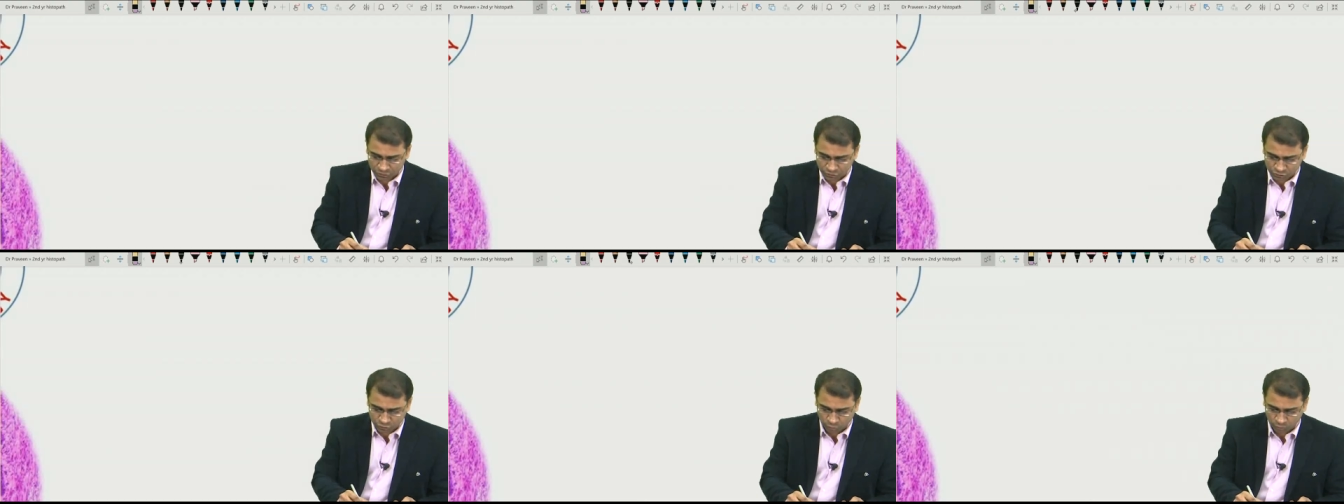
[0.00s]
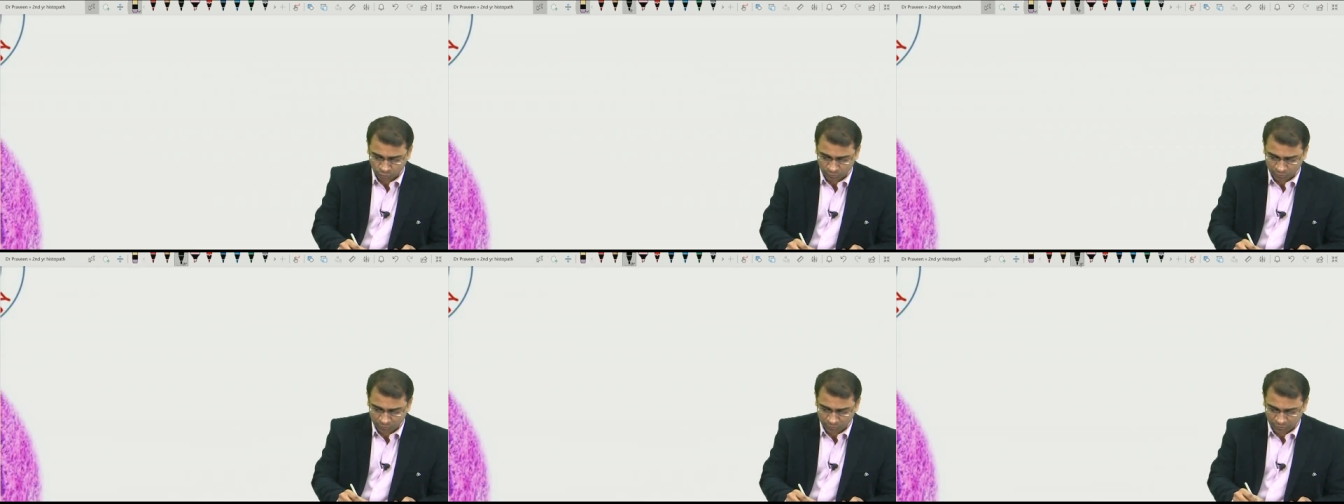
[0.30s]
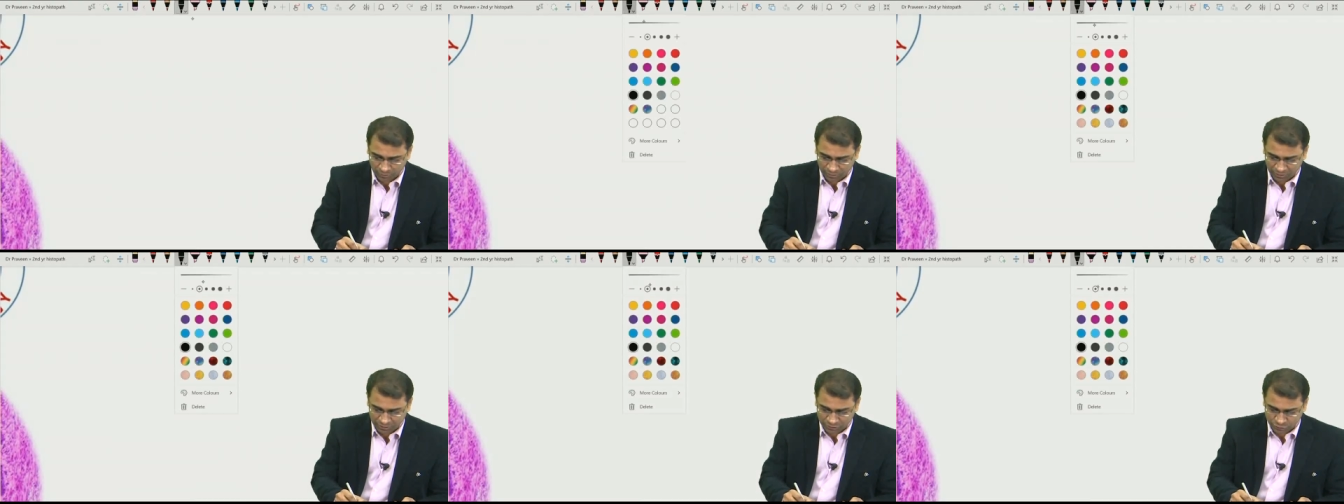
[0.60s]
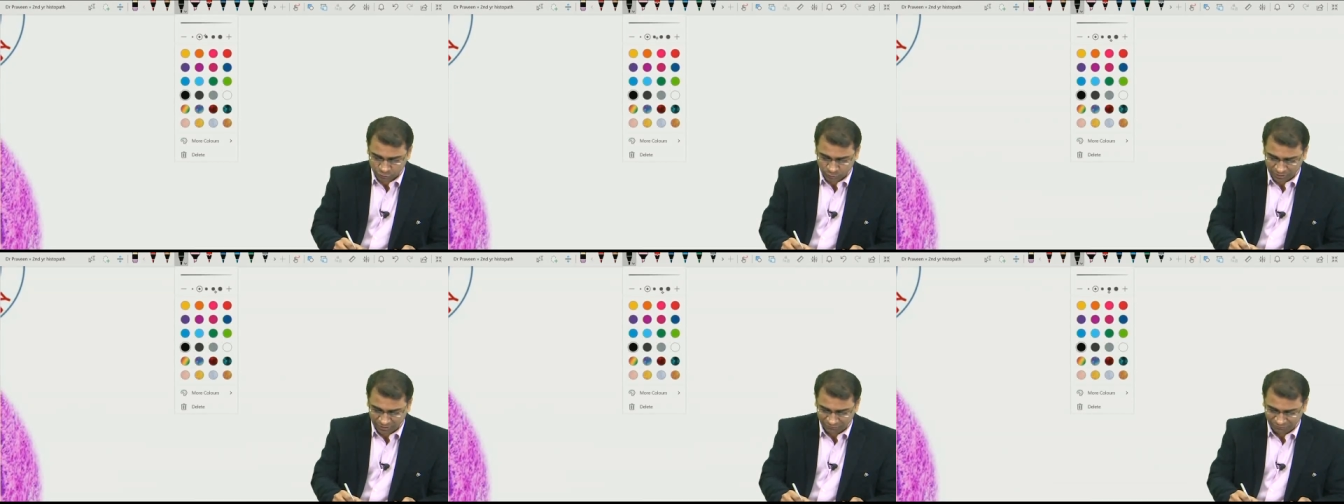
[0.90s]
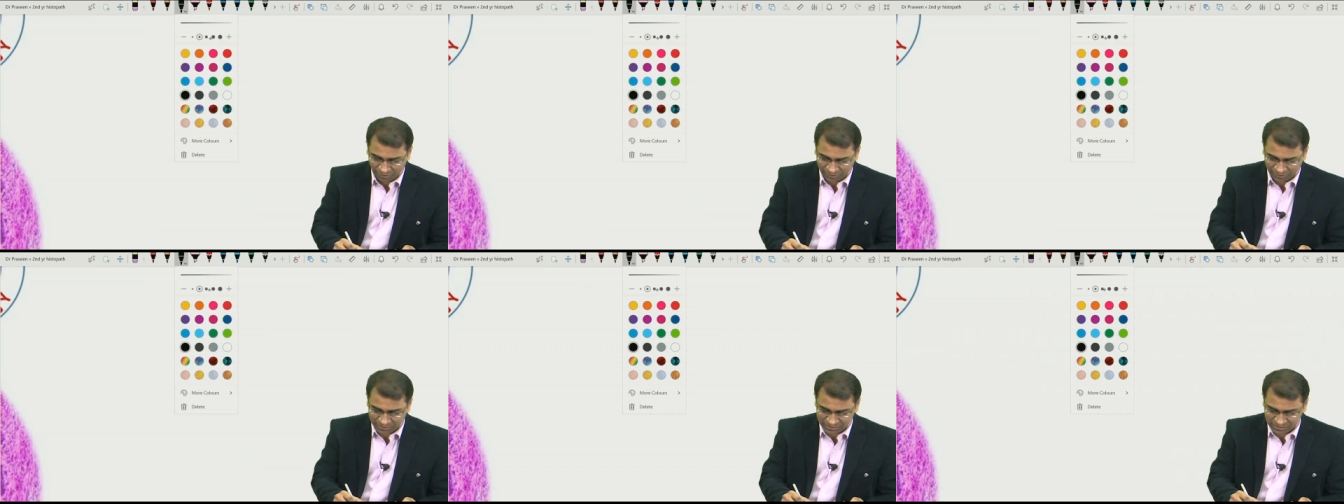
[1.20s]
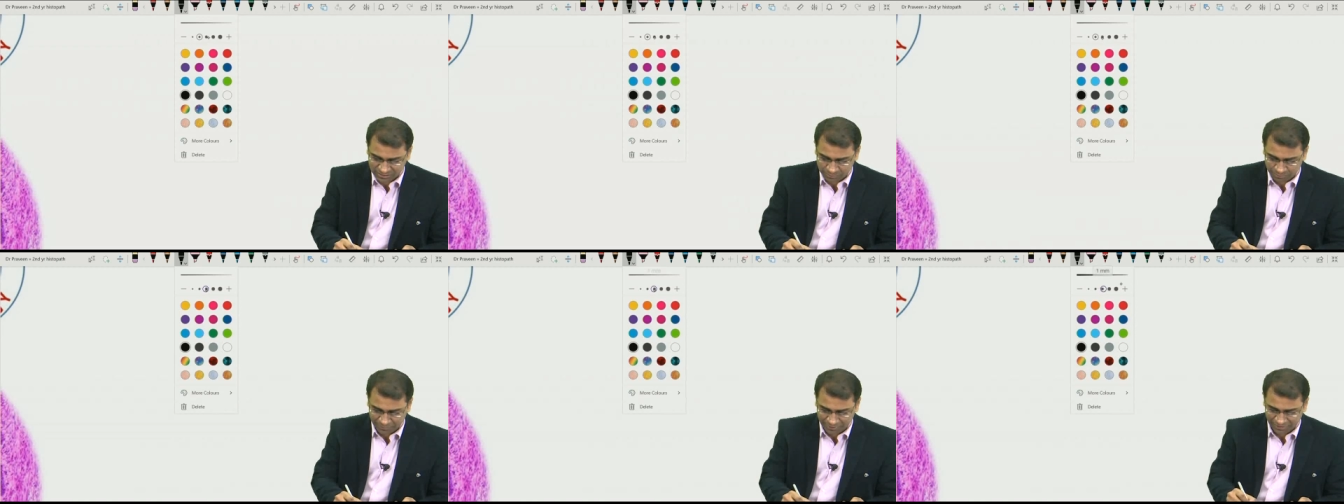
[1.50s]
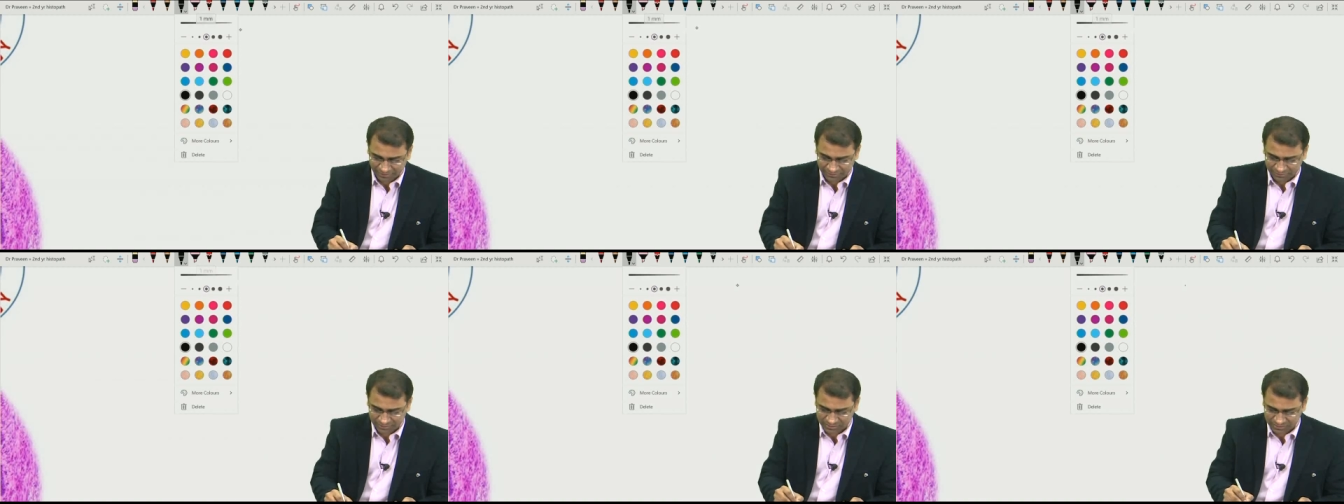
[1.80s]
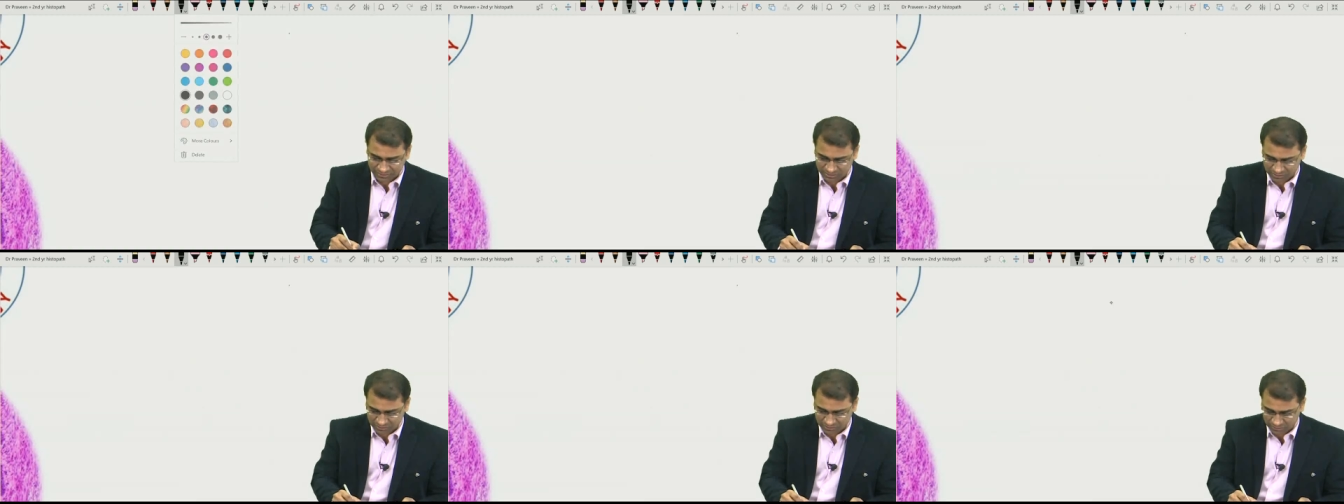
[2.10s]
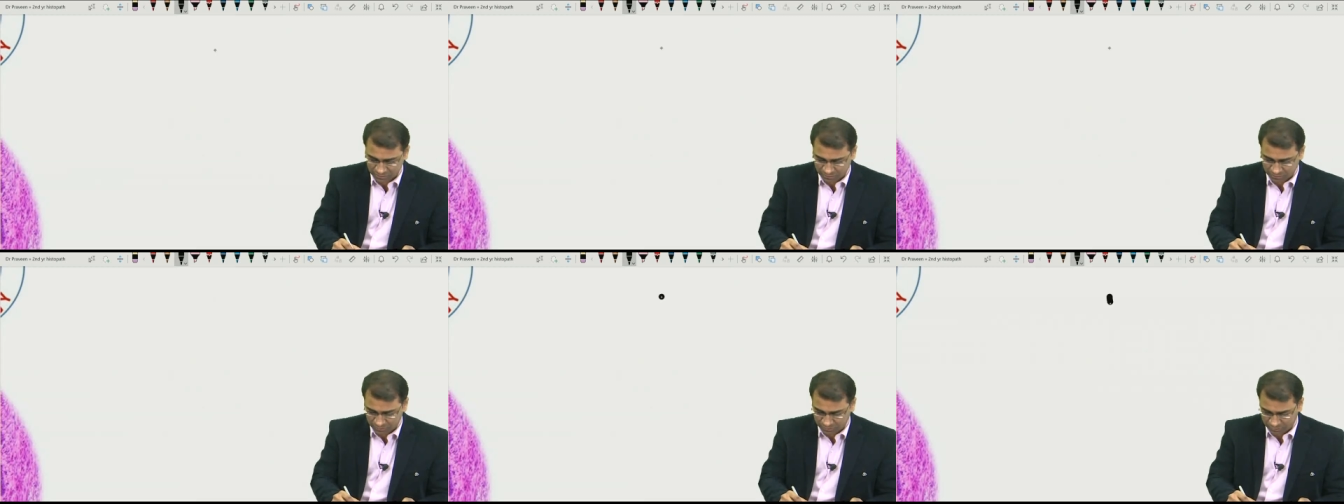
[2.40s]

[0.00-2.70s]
so so if I just make this